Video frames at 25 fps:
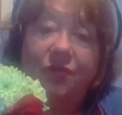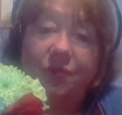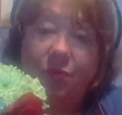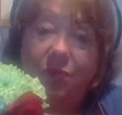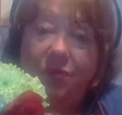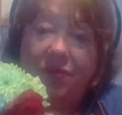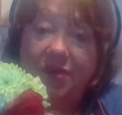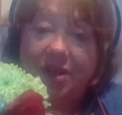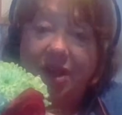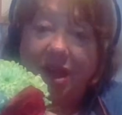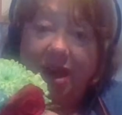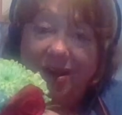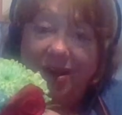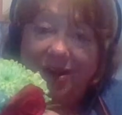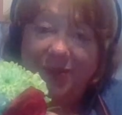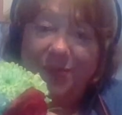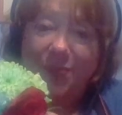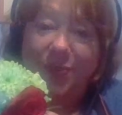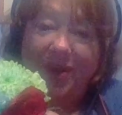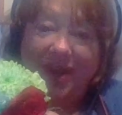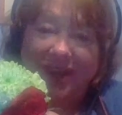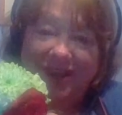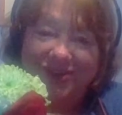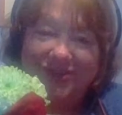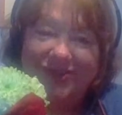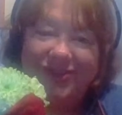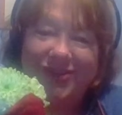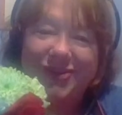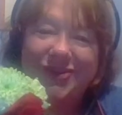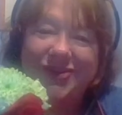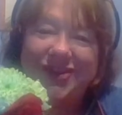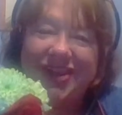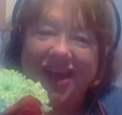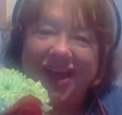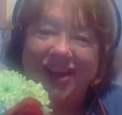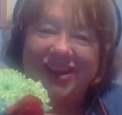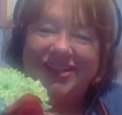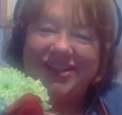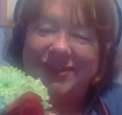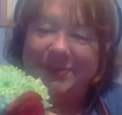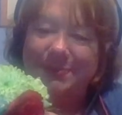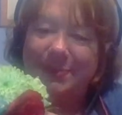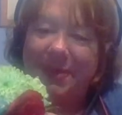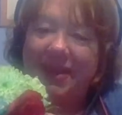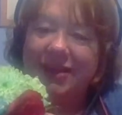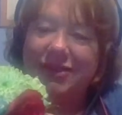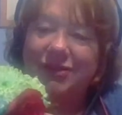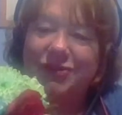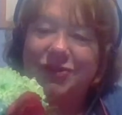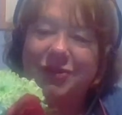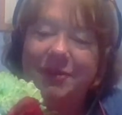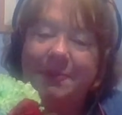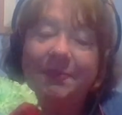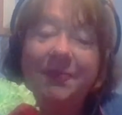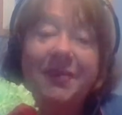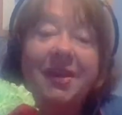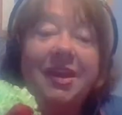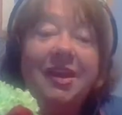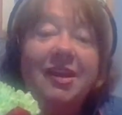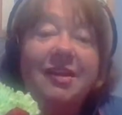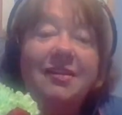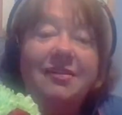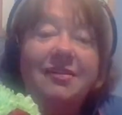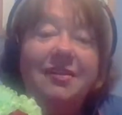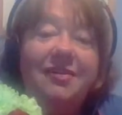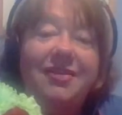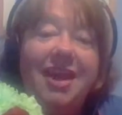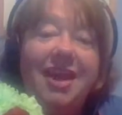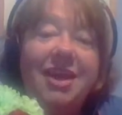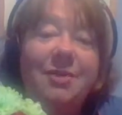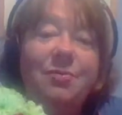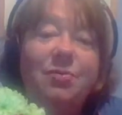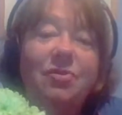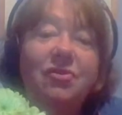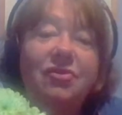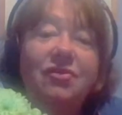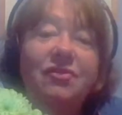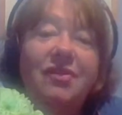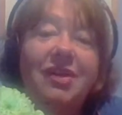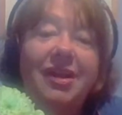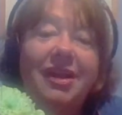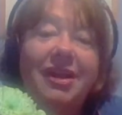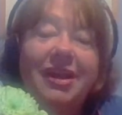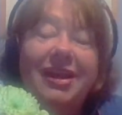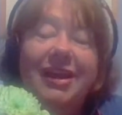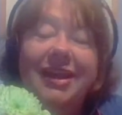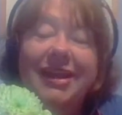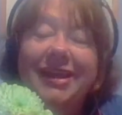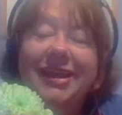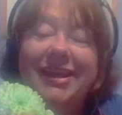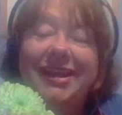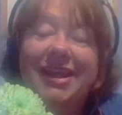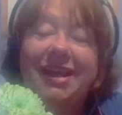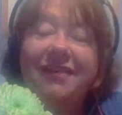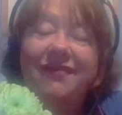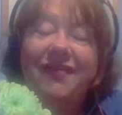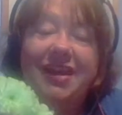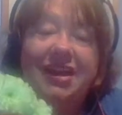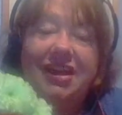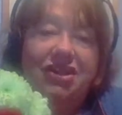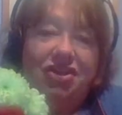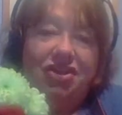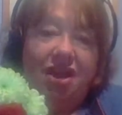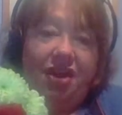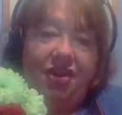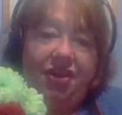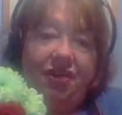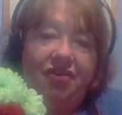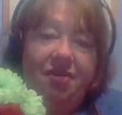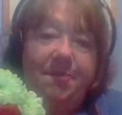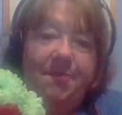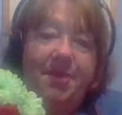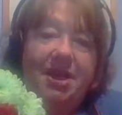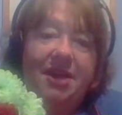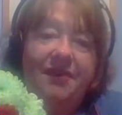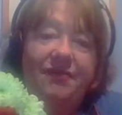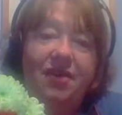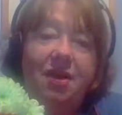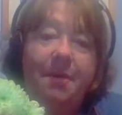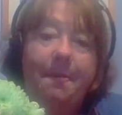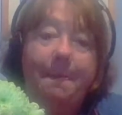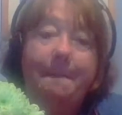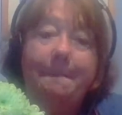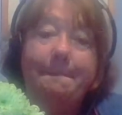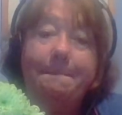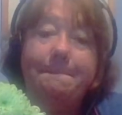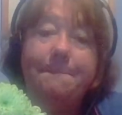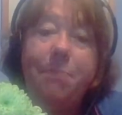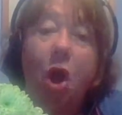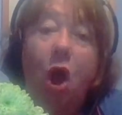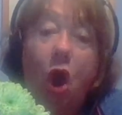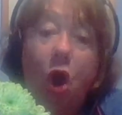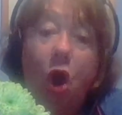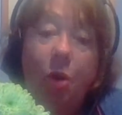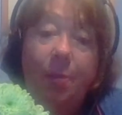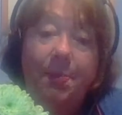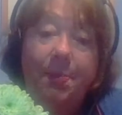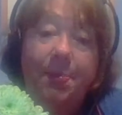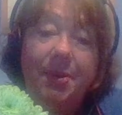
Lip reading: colour wheel or the colour spectrum that they will give each other a bit of a pop.